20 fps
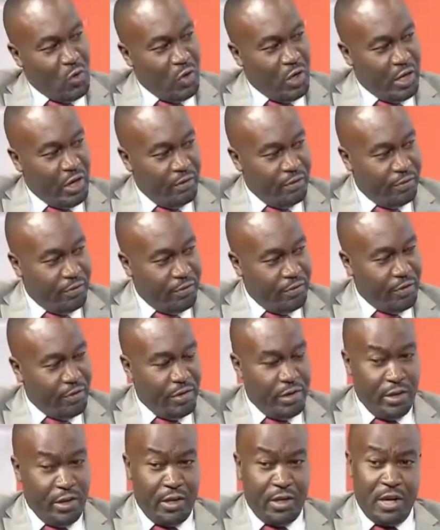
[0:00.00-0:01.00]
whole life
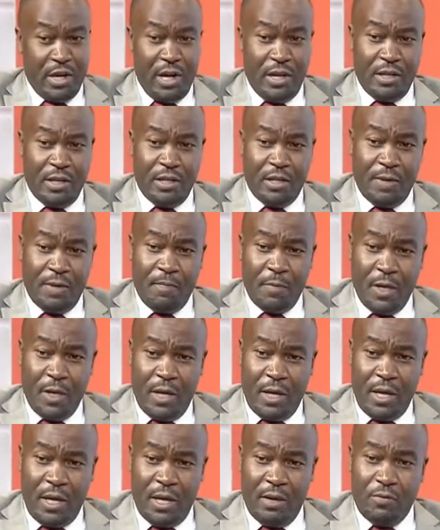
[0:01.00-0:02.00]
thing. And
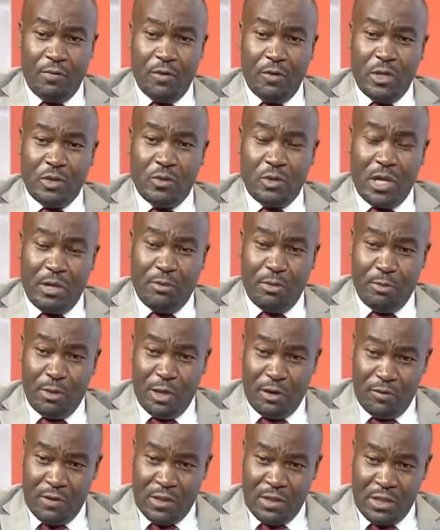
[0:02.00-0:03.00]
again, viewers, you can be
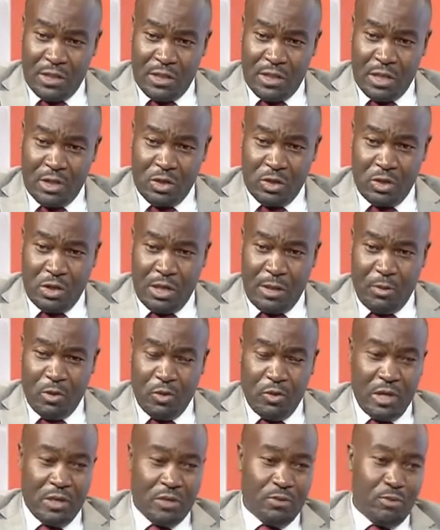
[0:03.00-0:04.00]
part of this discussion. I'm going to